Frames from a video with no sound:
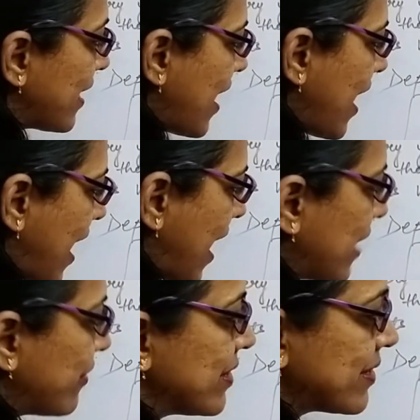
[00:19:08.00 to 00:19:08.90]
I will
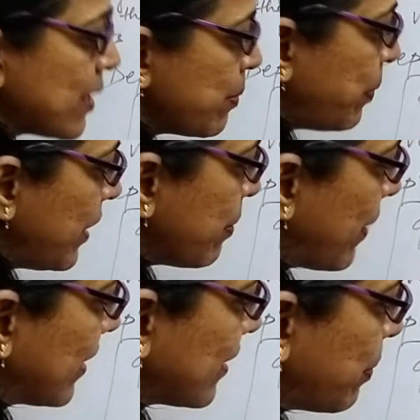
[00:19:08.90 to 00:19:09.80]
simply
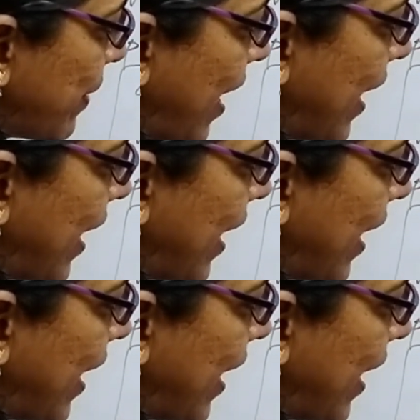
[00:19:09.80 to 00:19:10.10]
multiply